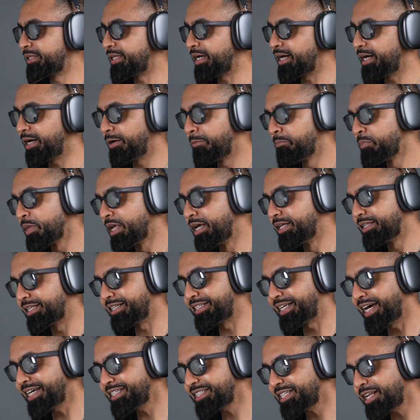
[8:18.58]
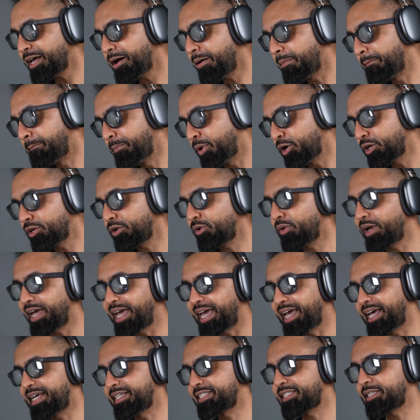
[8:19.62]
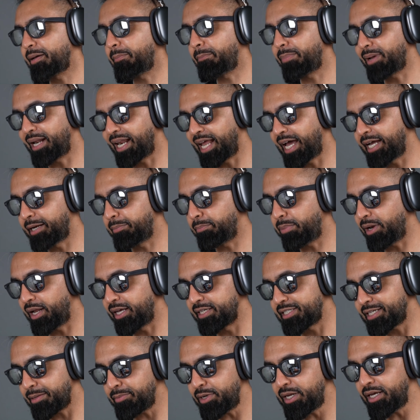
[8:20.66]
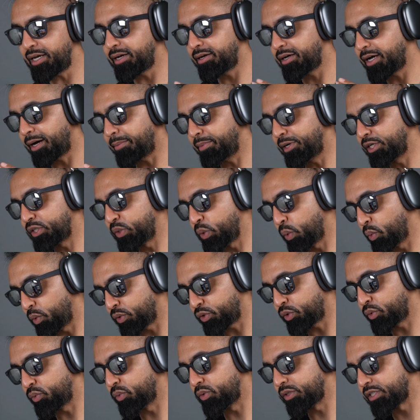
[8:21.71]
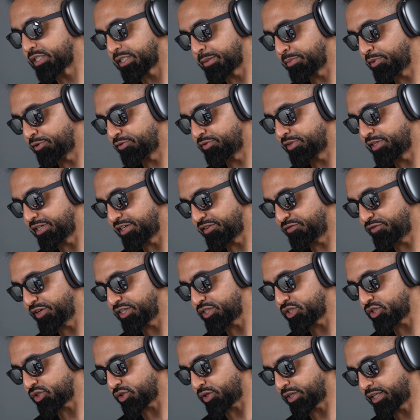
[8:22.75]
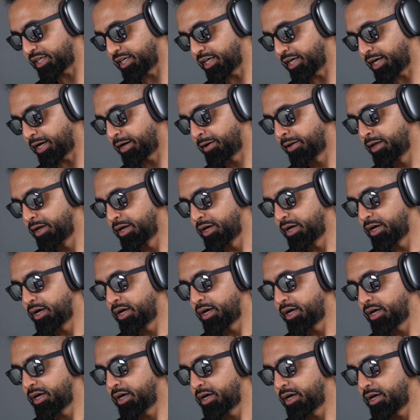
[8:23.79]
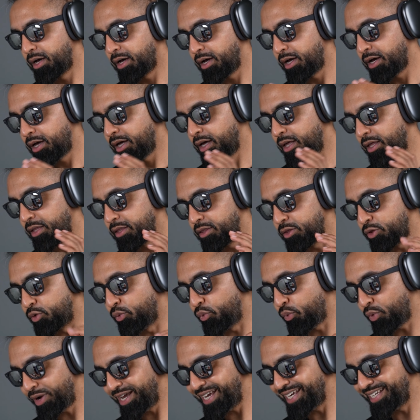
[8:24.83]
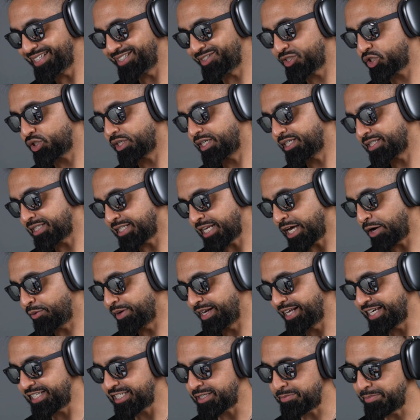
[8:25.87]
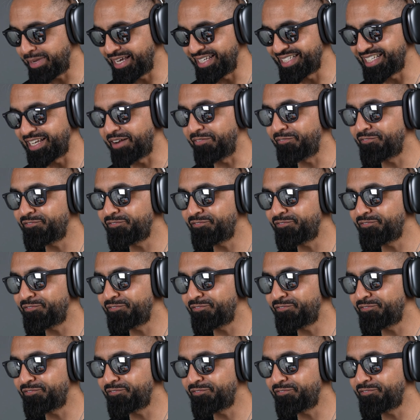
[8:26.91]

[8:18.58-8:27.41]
The Tesla Model S Plaid Plus. I'm gonna talk through some of the features on here. The range is now an estimated